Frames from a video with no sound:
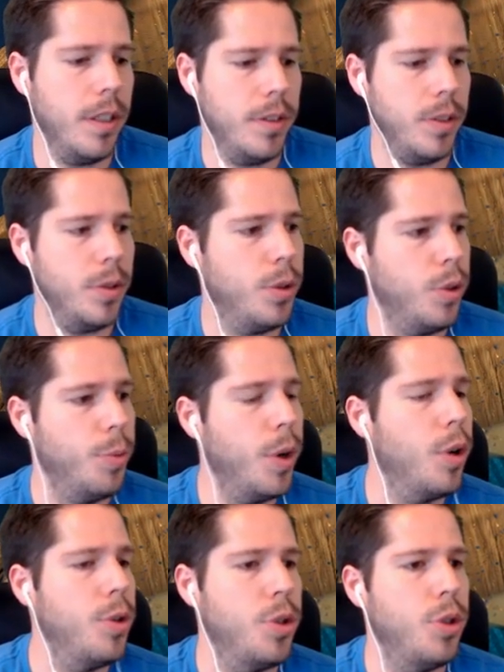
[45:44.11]
So
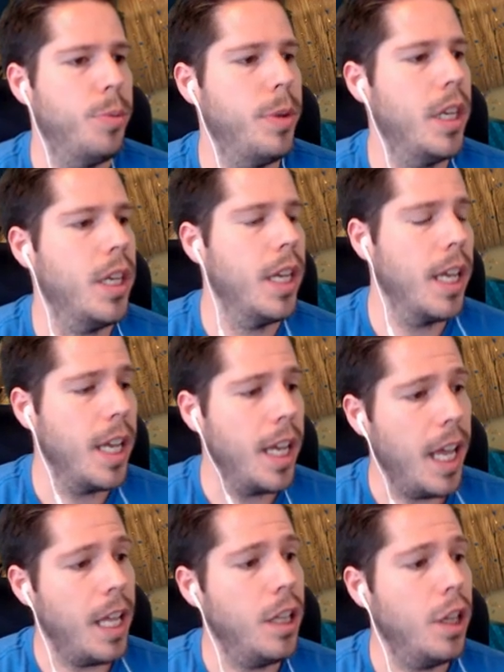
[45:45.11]
tomorrow should be
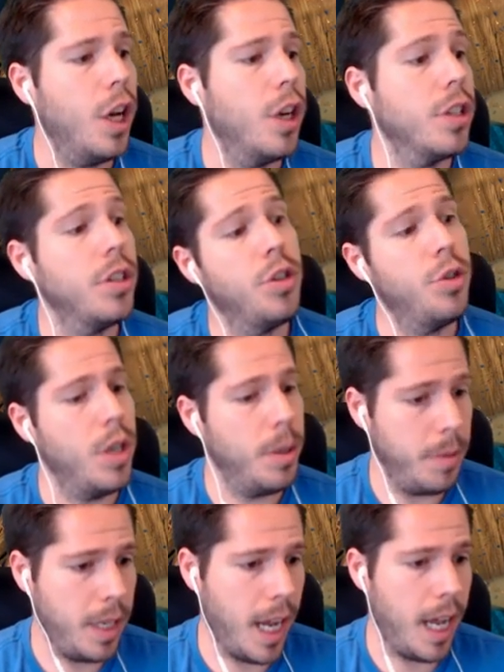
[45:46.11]
a long stream
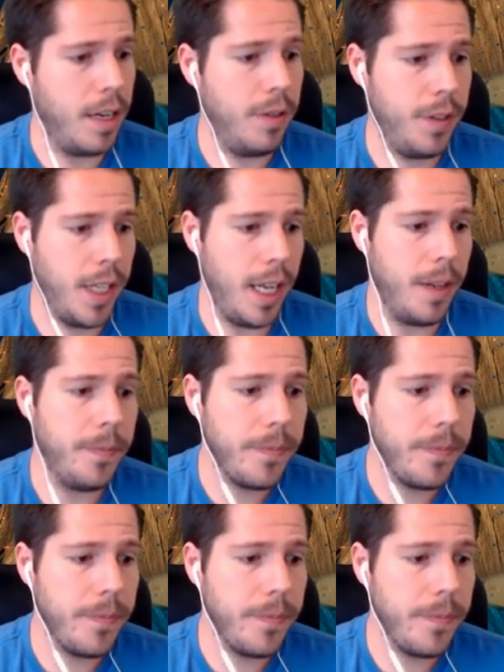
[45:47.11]
kind of day.